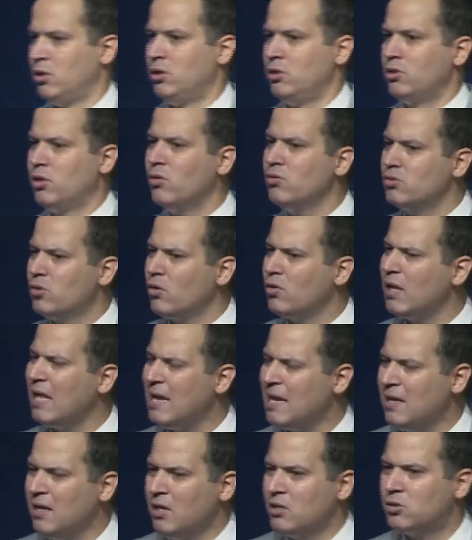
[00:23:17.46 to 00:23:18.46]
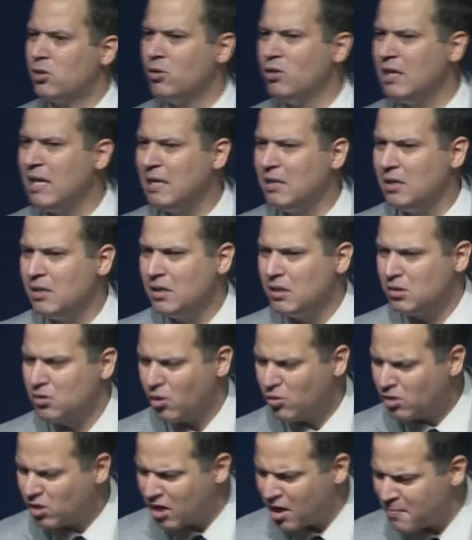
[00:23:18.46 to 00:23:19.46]
Don't, don't let it, don't let,
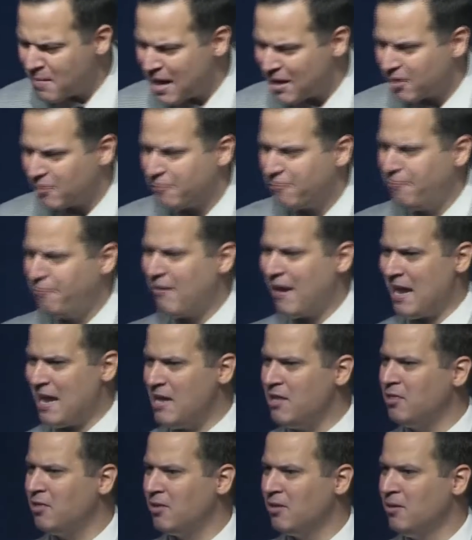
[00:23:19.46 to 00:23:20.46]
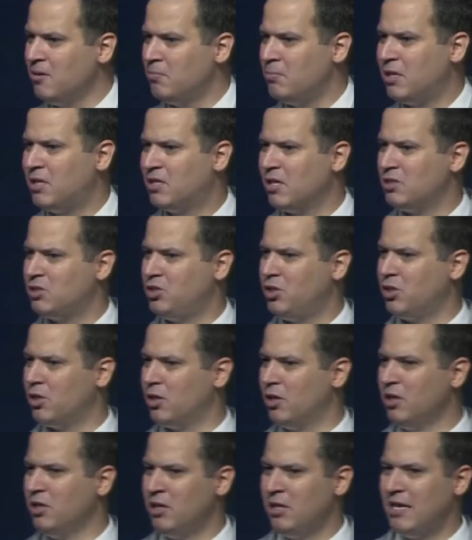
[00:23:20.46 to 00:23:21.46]
don't come out of faith because
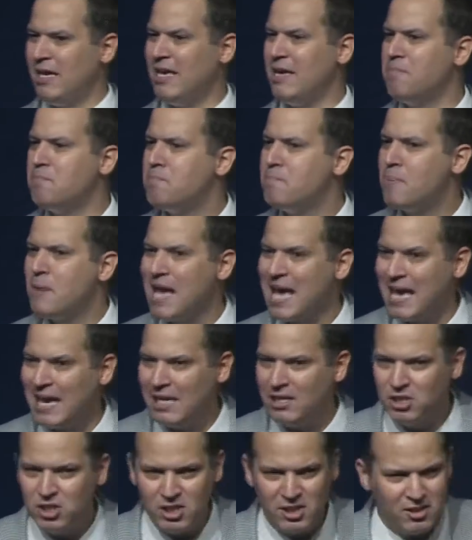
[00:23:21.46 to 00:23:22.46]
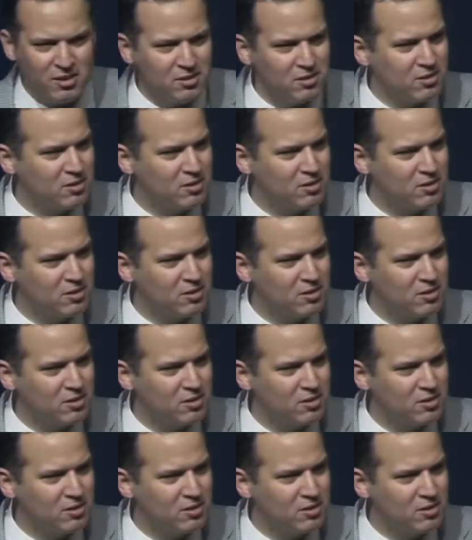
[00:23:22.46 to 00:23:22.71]
you're impatient.